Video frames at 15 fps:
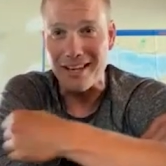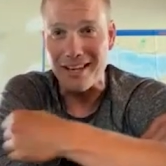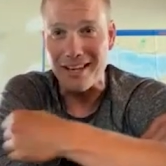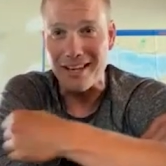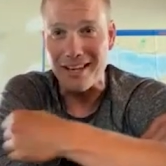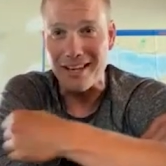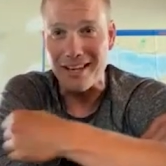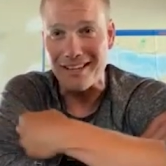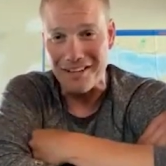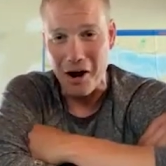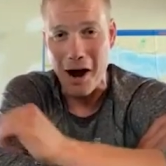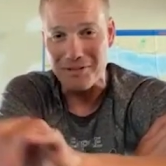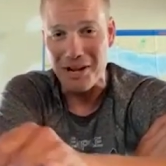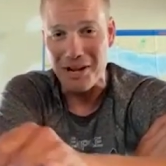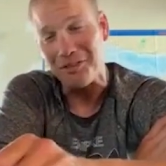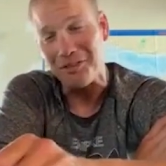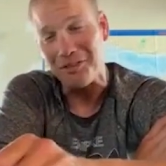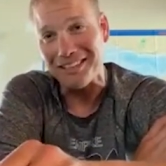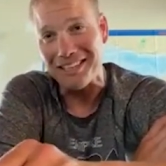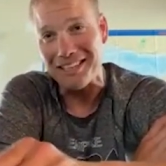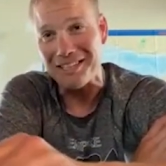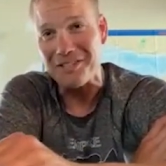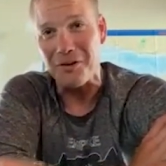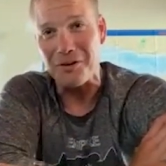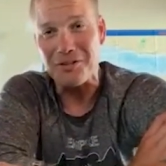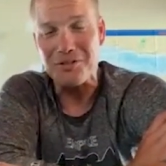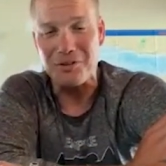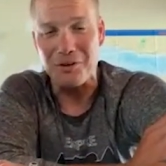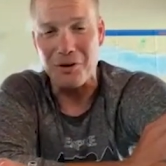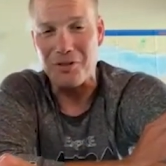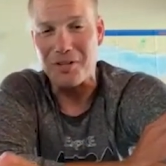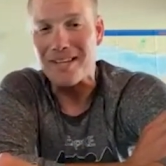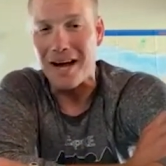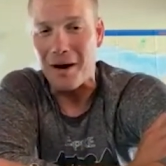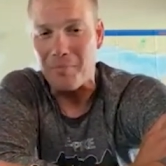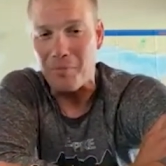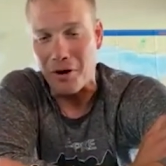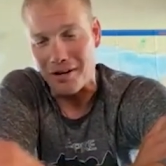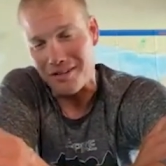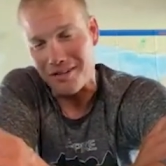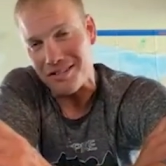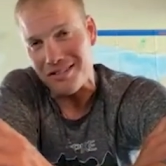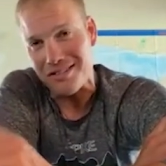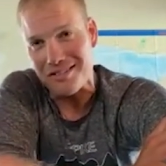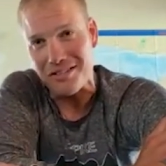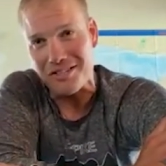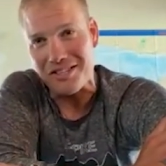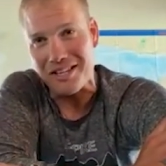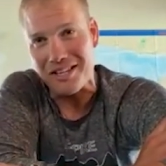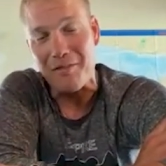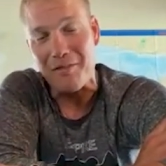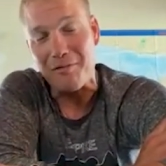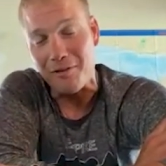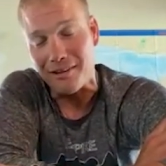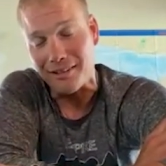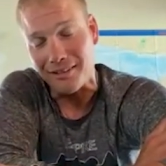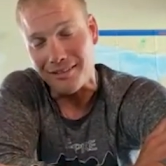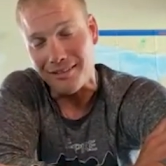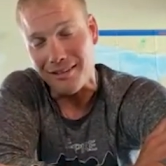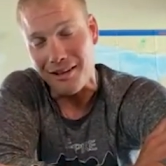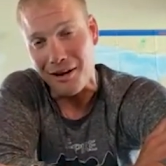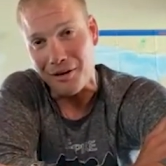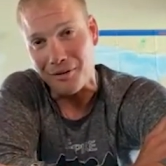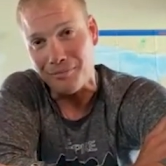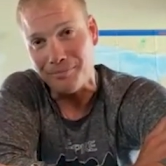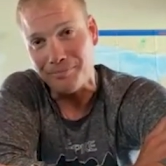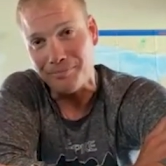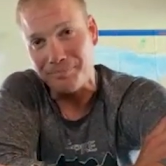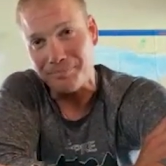then you know I would definitely lean towards throwing the top water just just to have fun. You know.